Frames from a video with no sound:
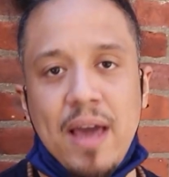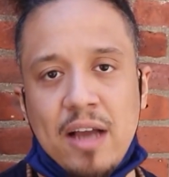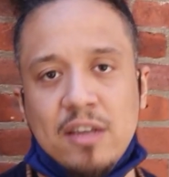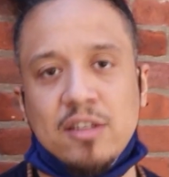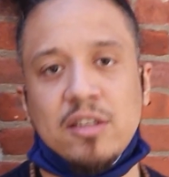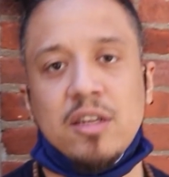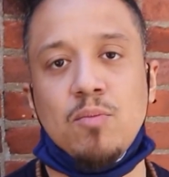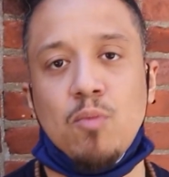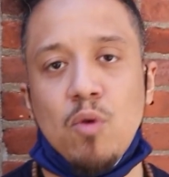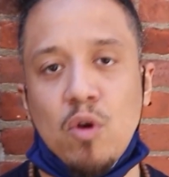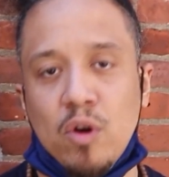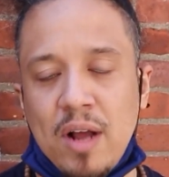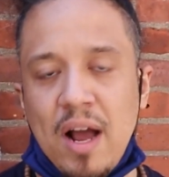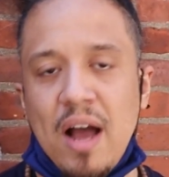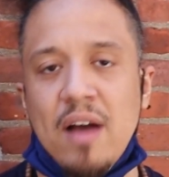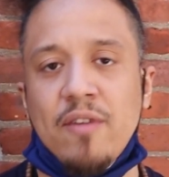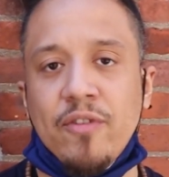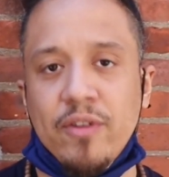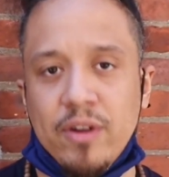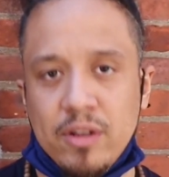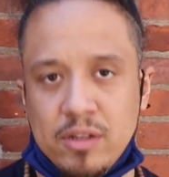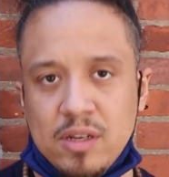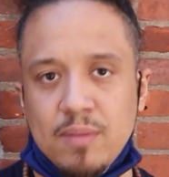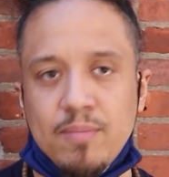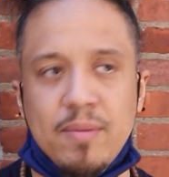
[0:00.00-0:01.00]
actually more
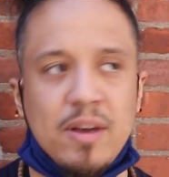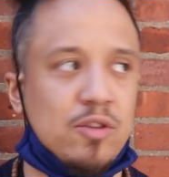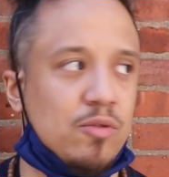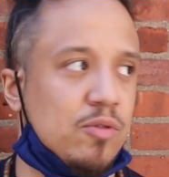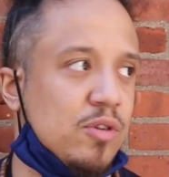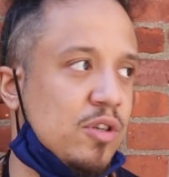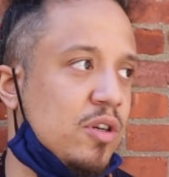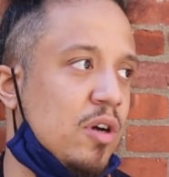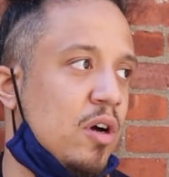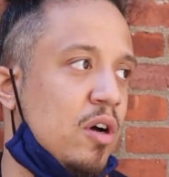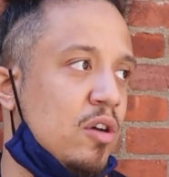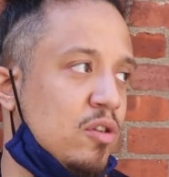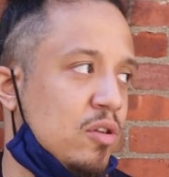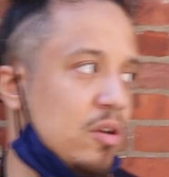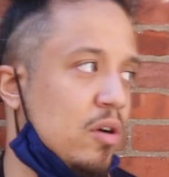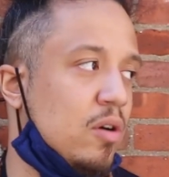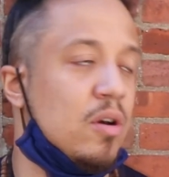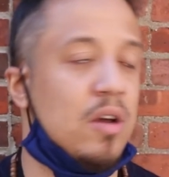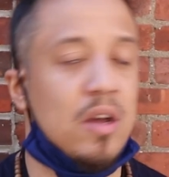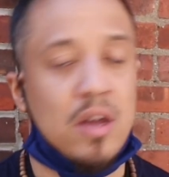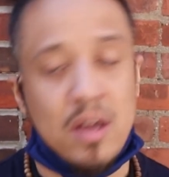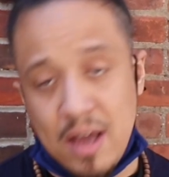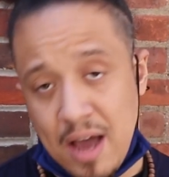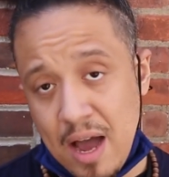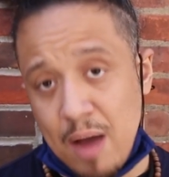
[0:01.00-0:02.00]
confidence to mess with y'all. So
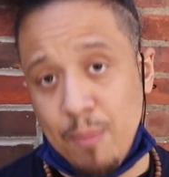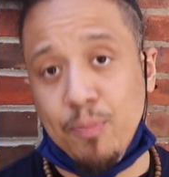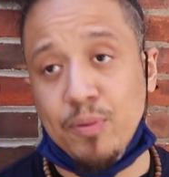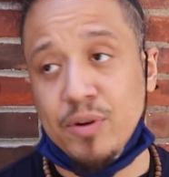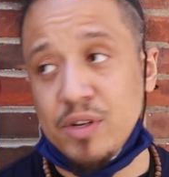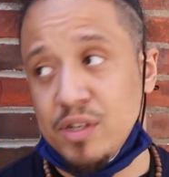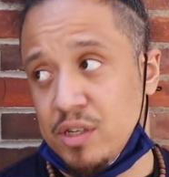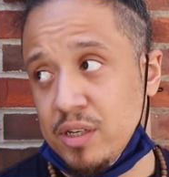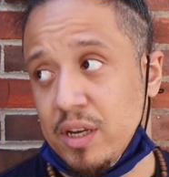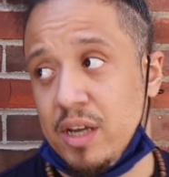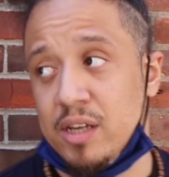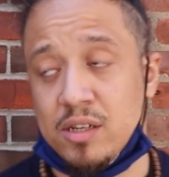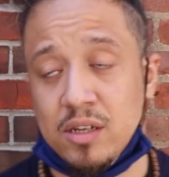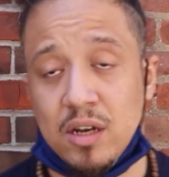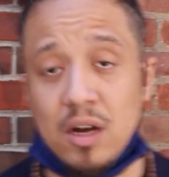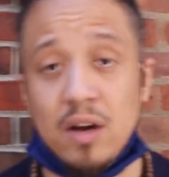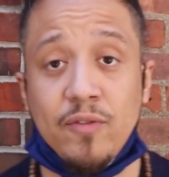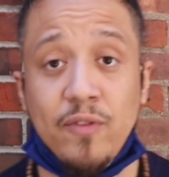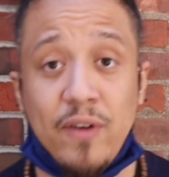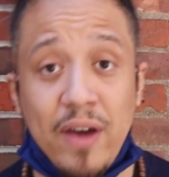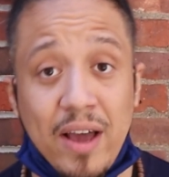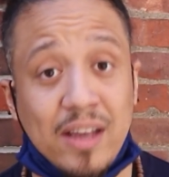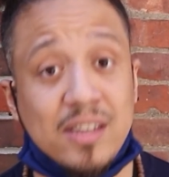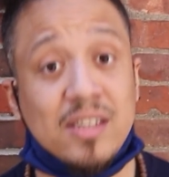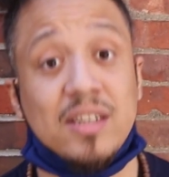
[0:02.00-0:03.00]
I appreciate y'all
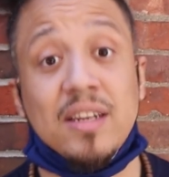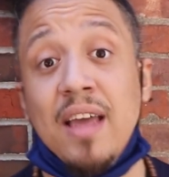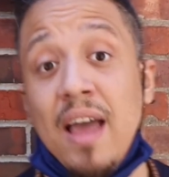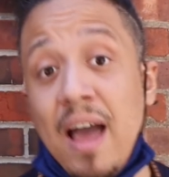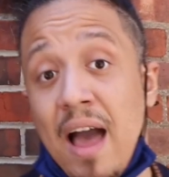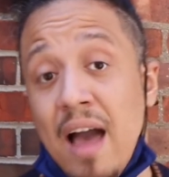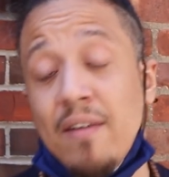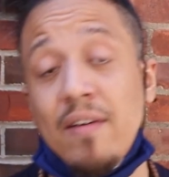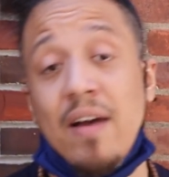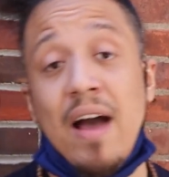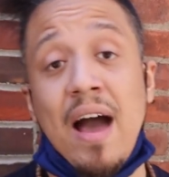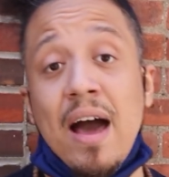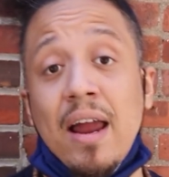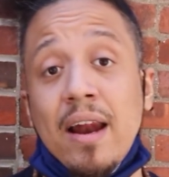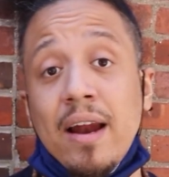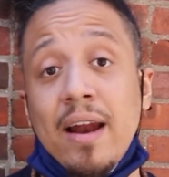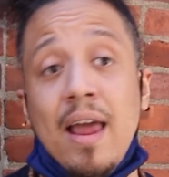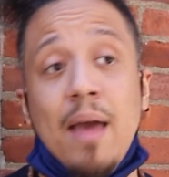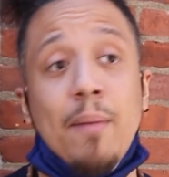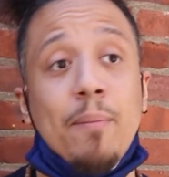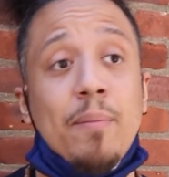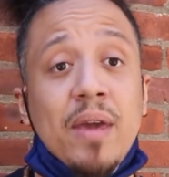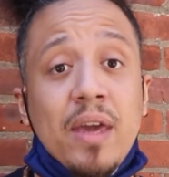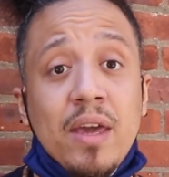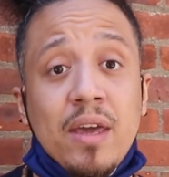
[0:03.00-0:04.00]
for actually
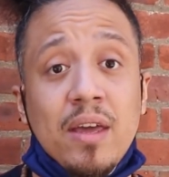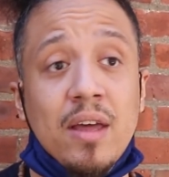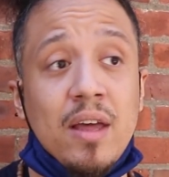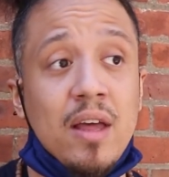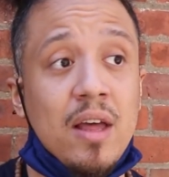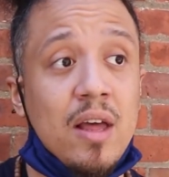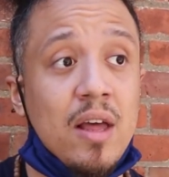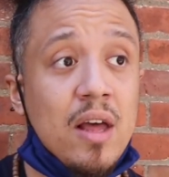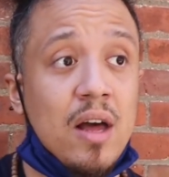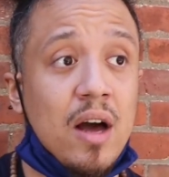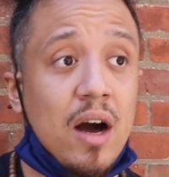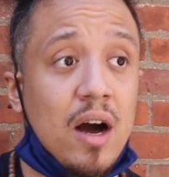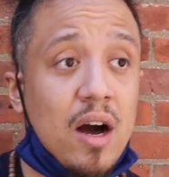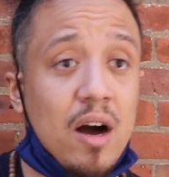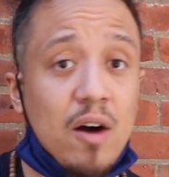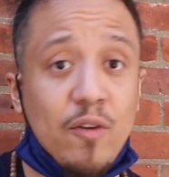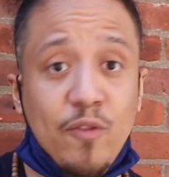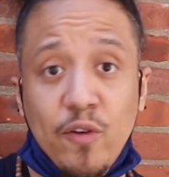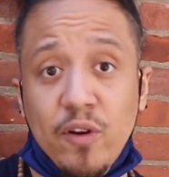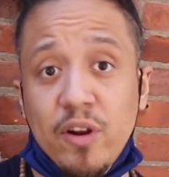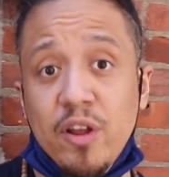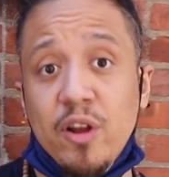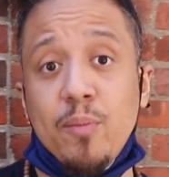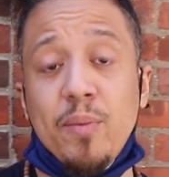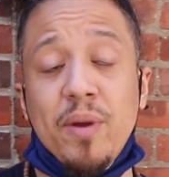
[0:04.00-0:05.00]
hollering at me
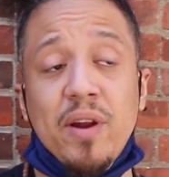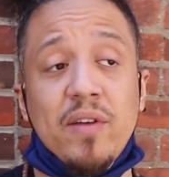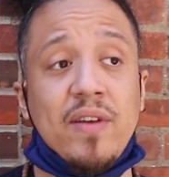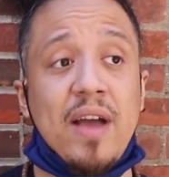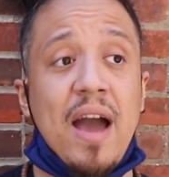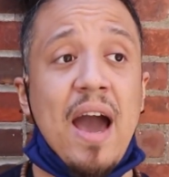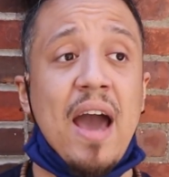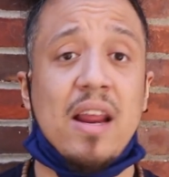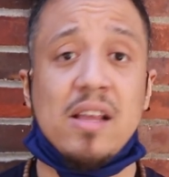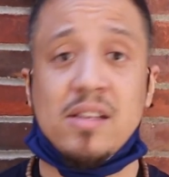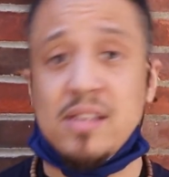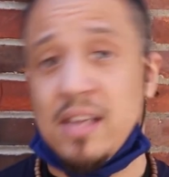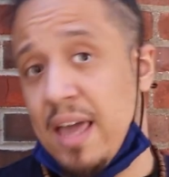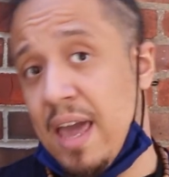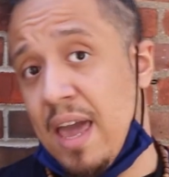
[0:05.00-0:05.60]
for a little bit of guidance.